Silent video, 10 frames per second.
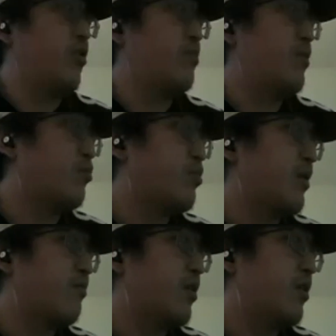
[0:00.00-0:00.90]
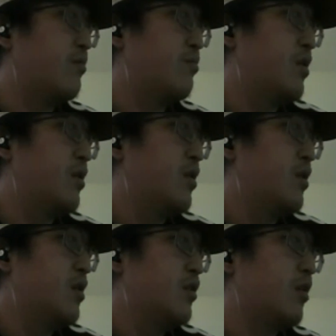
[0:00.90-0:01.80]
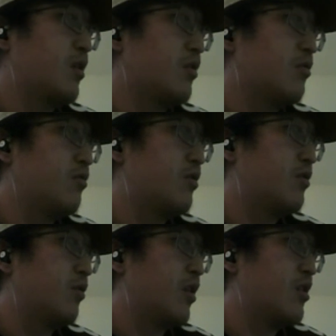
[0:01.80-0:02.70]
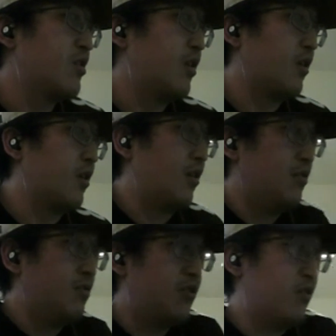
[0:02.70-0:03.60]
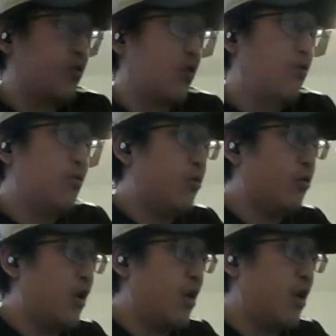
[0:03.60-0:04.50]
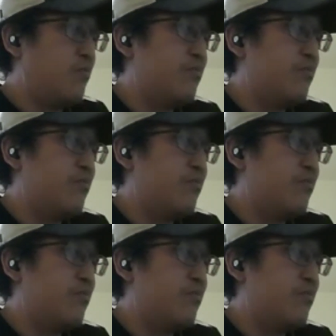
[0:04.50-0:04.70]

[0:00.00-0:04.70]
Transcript: popular pick for them. Do you guys think they'll still go 0-1?